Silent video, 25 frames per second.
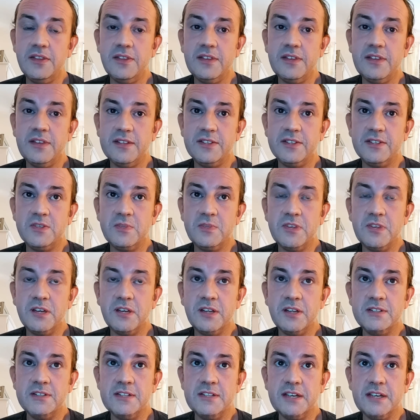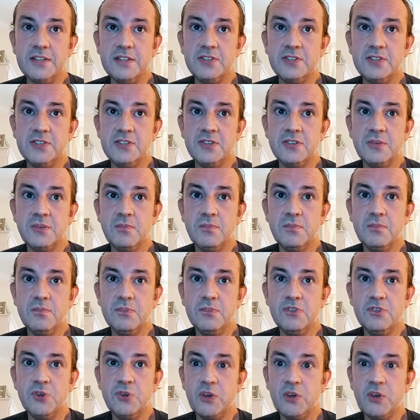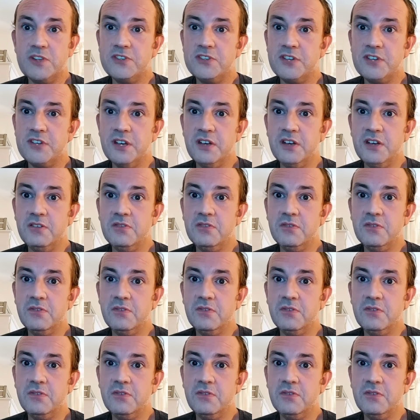that's something I take some solace in,